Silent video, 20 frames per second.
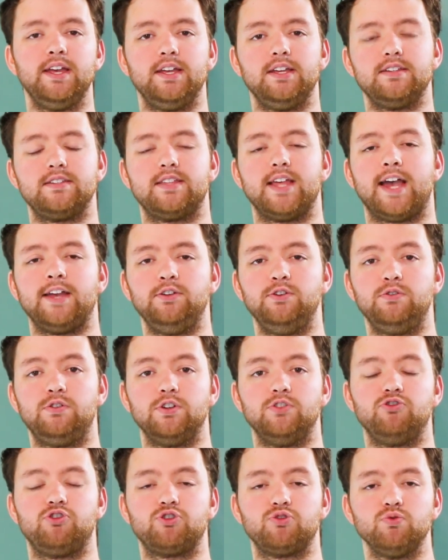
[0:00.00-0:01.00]
is that you
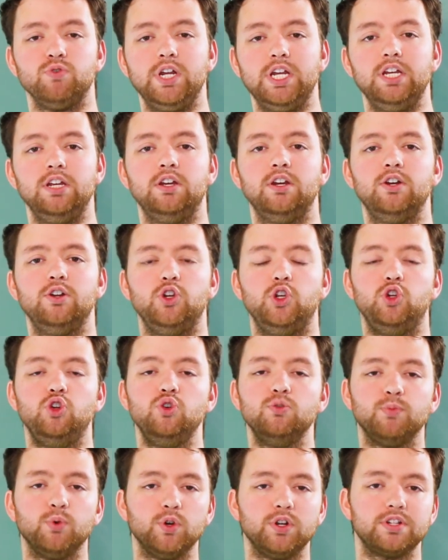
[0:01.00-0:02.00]
can treat
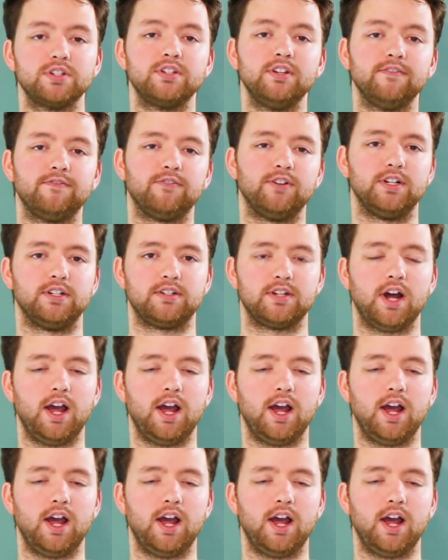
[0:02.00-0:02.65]
numerous different